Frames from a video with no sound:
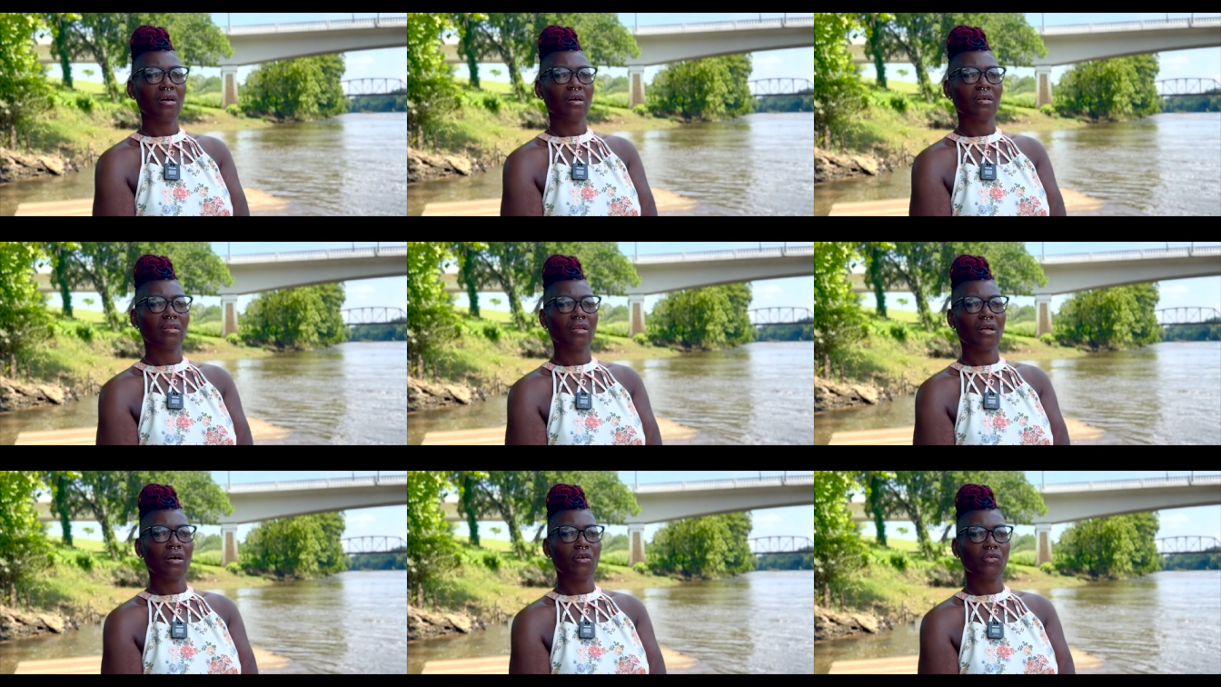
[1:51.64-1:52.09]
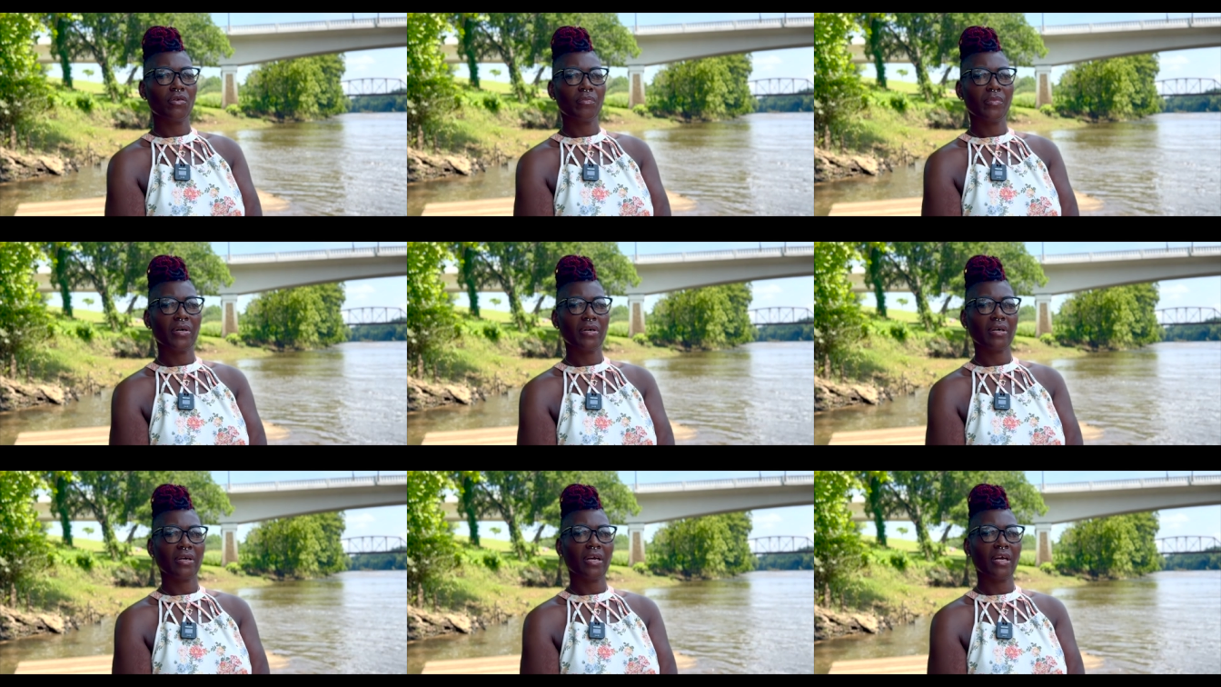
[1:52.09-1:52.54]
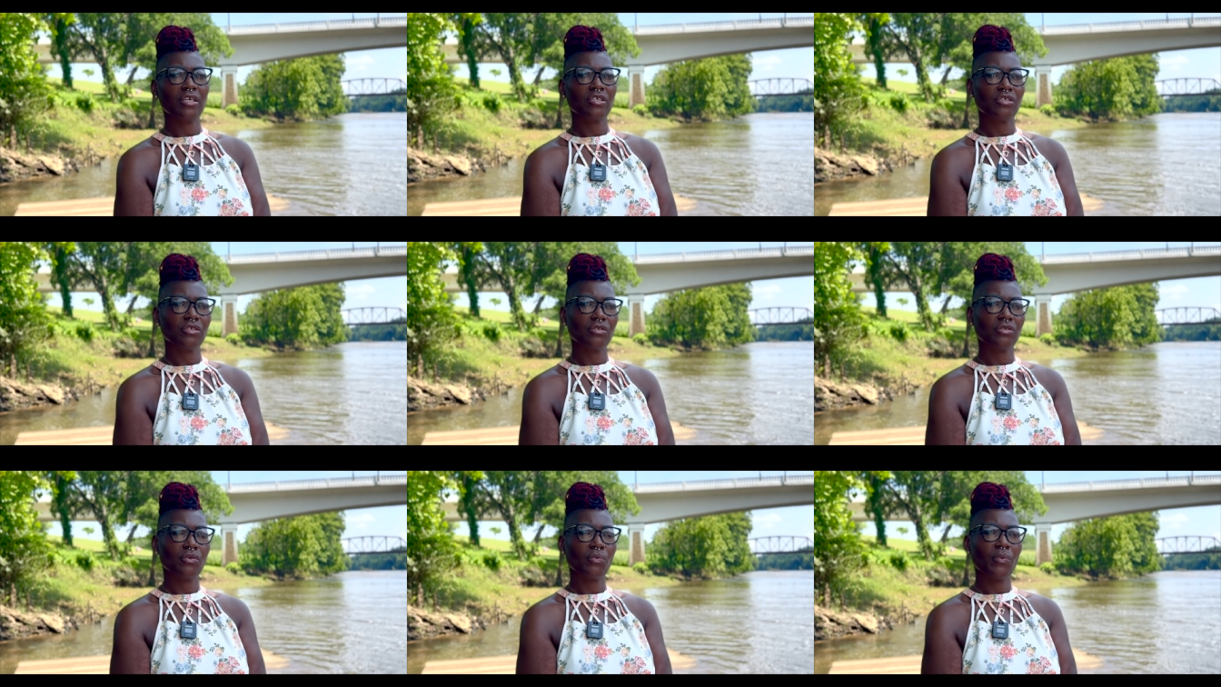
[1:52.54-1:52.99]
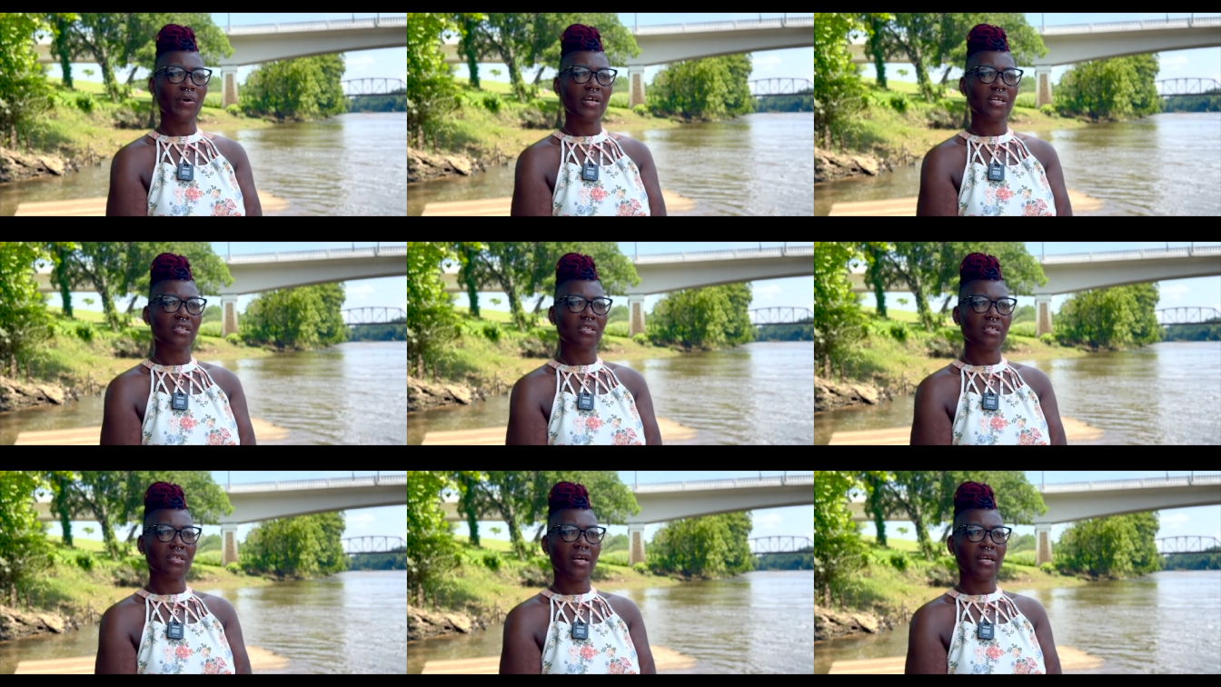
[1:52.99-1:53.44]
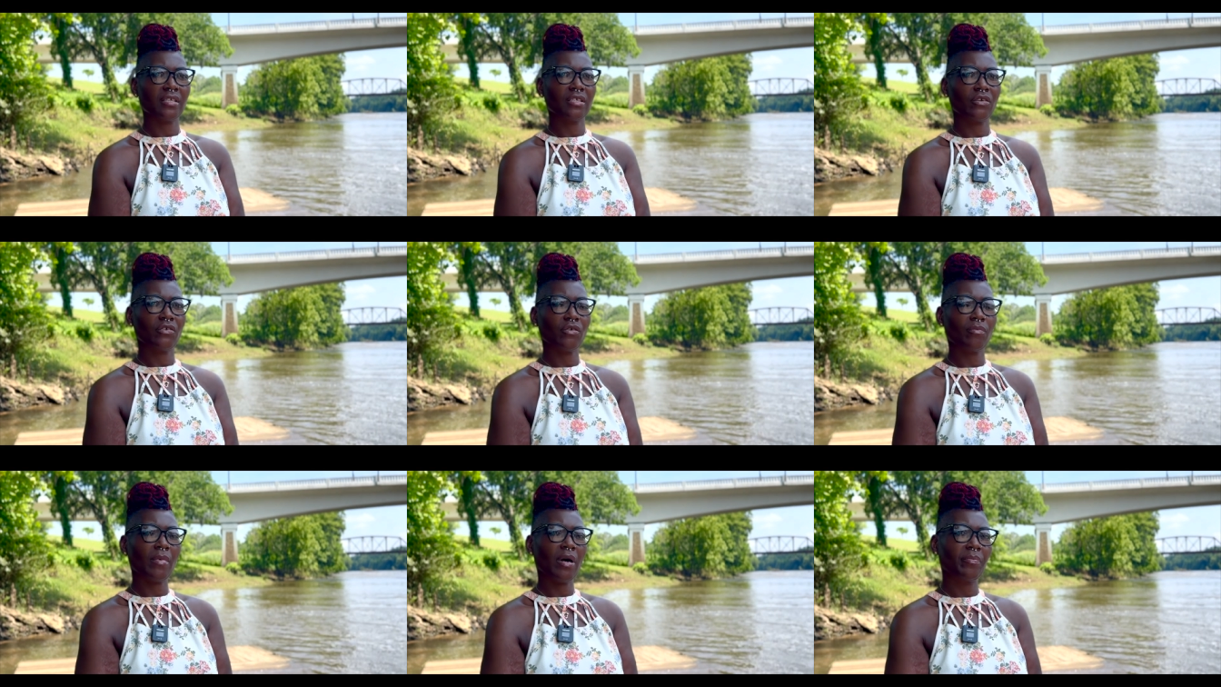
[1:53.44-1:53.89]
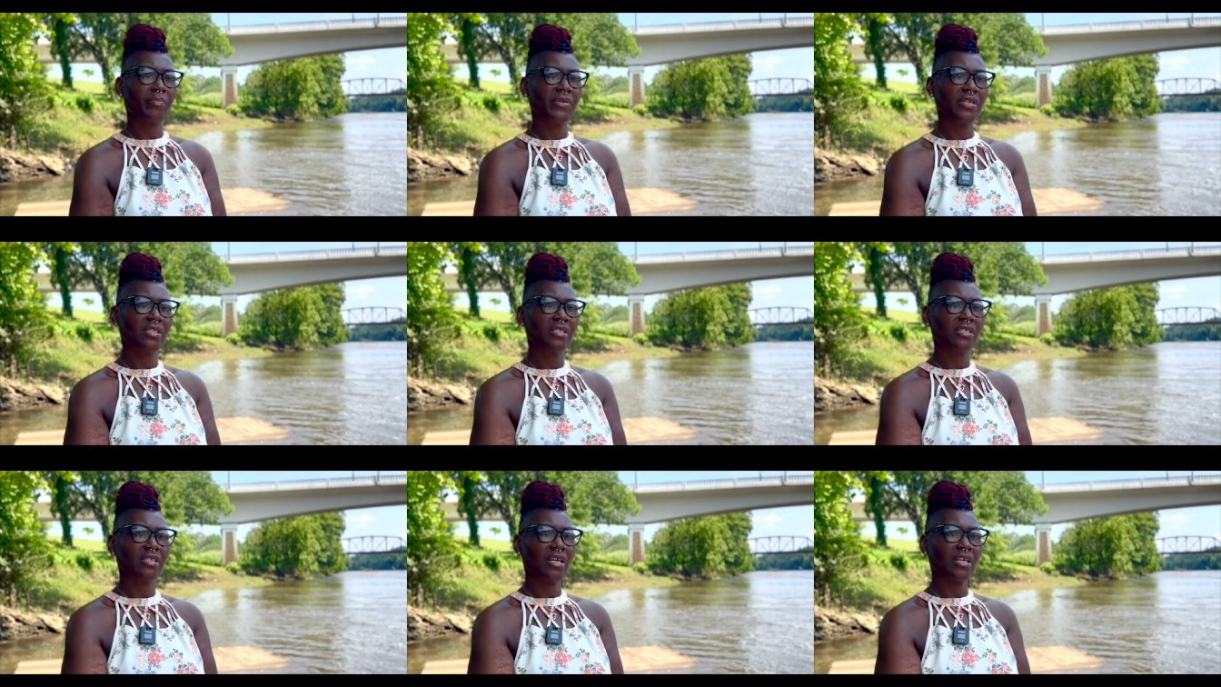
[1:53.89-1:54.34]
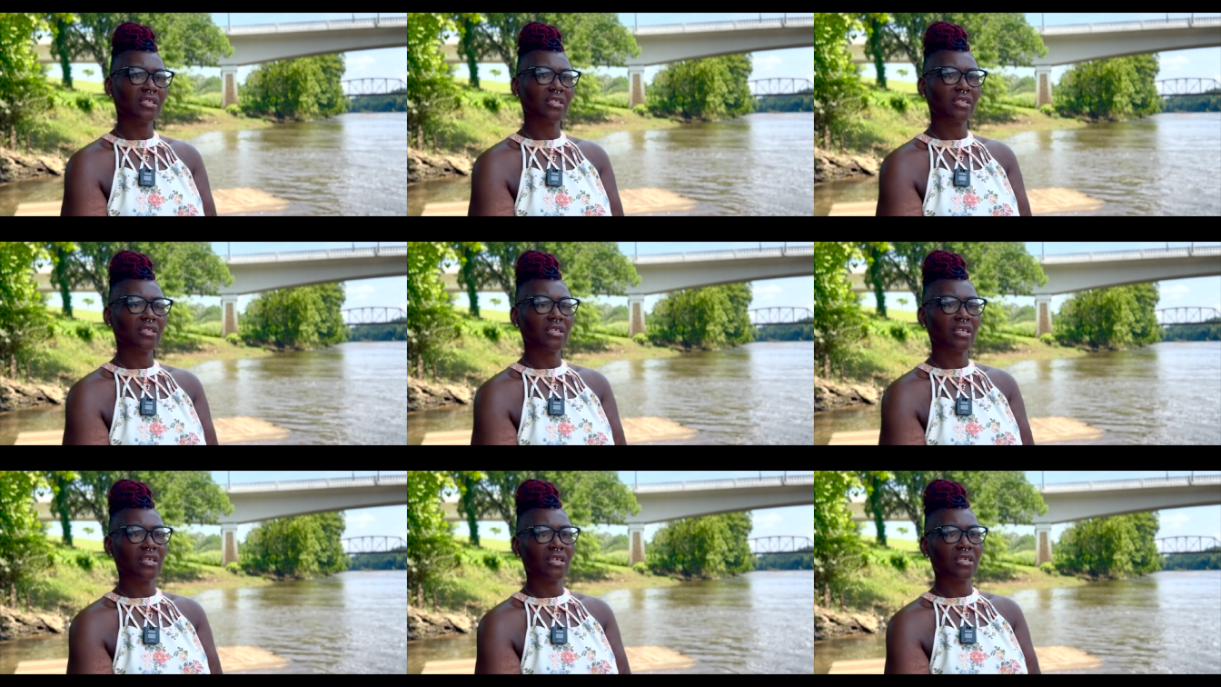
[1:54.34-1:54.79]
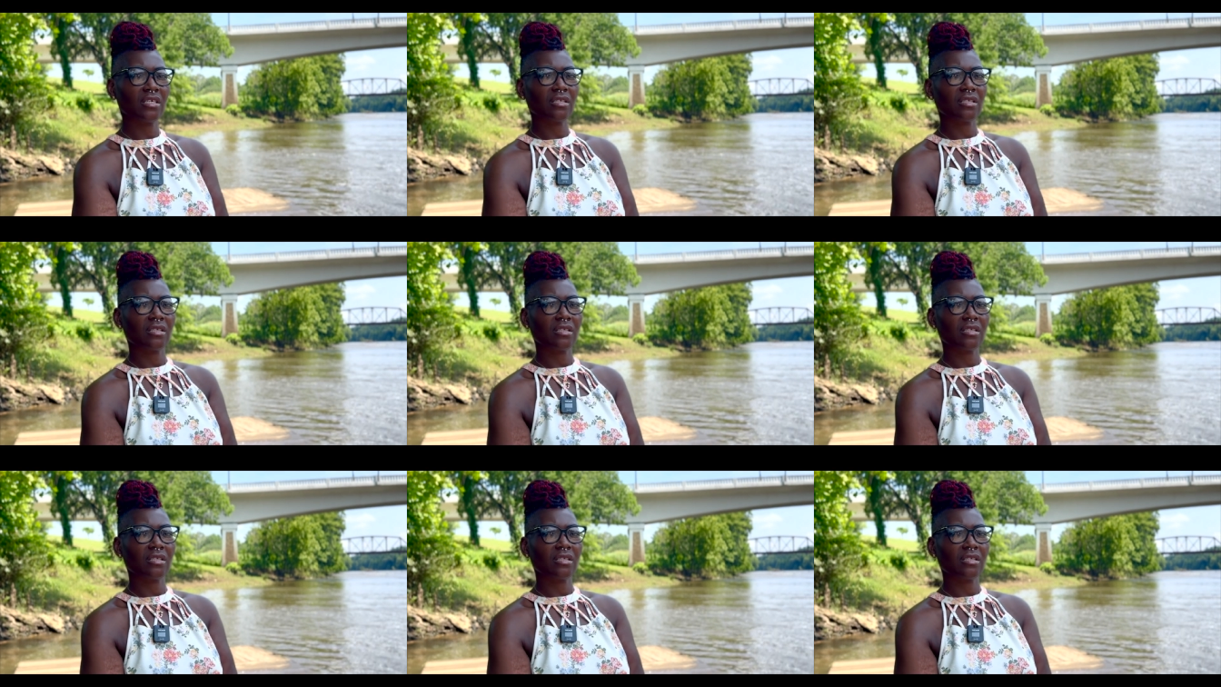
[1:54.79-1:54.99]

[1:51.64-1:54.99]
Along with medication, the ways that I deal with my P T S D is